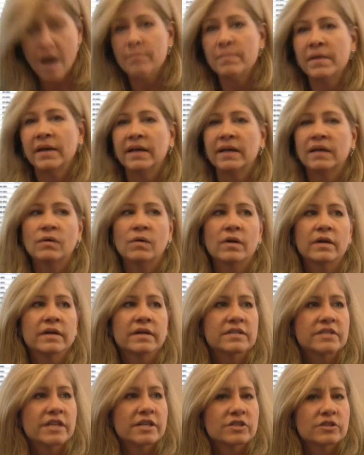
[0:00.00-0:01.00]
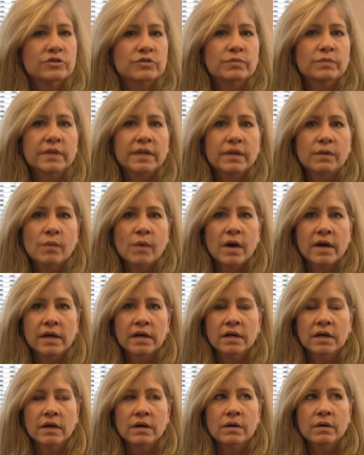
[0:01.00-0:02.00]
Many organizations really want
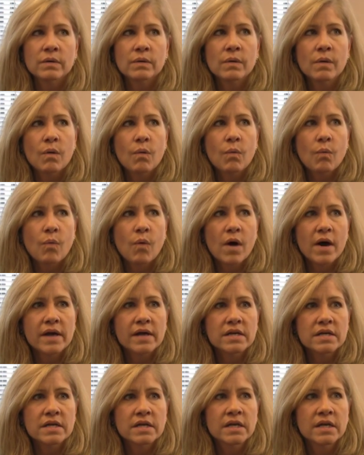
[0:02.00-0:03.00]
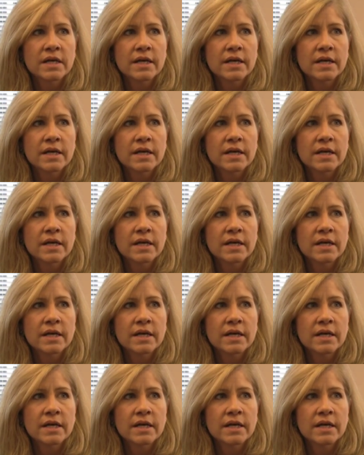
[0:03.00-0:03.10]
to know what,